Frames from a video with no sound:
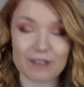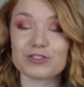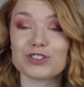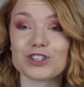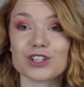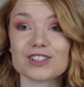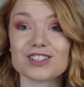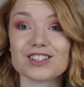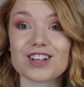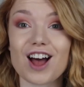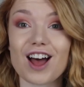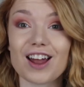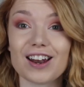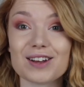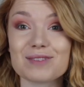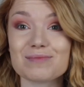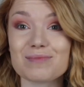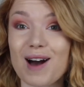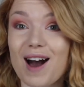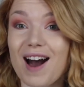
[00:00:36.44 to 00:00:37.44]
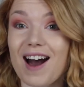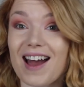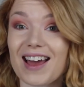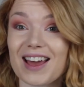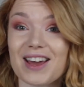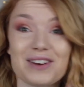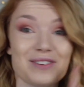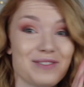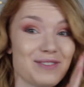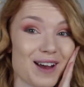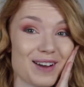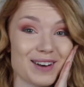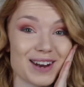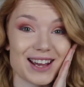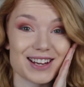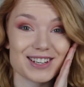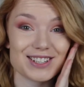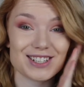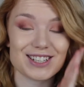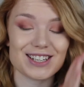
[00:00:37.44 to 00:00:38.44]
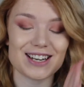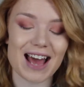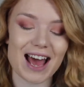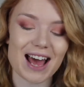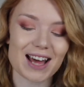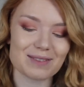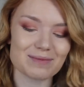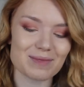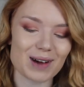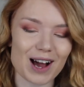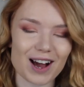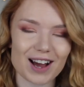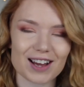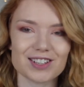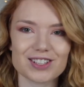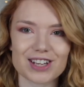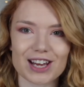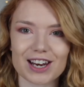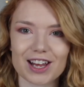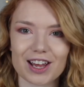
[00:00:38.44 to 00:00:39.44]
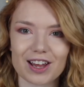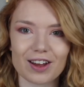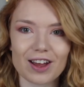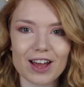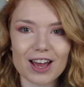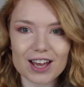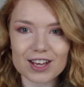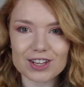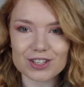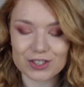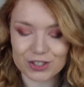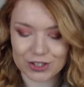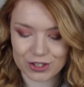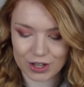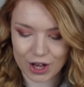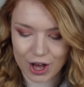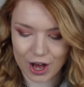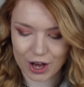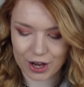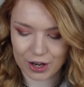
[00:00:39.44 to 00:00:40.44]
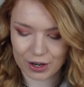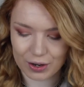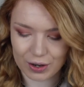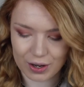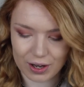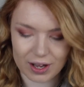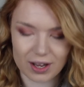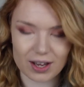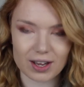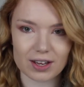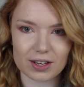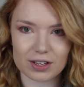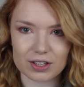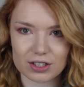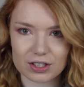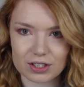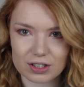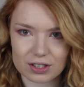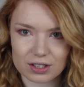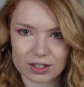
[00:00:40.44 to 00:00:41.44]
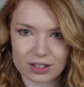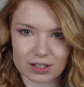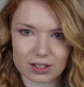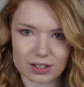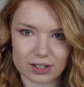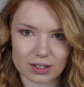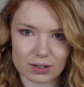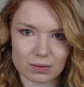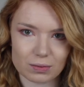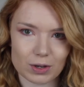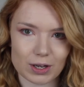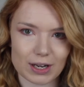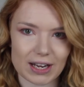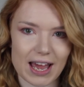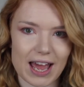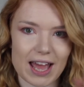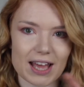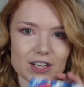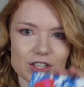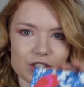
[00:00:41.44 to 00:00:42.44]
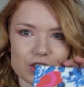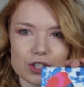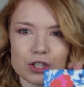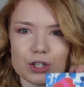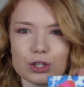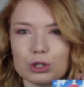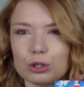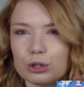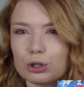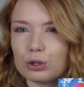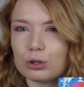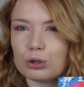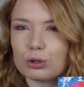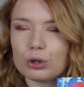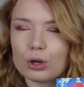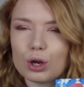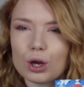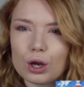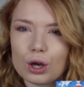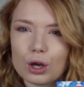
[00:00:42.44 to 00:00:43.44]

Just done my foundation and my eyeshadow. So, I'm gonna get into...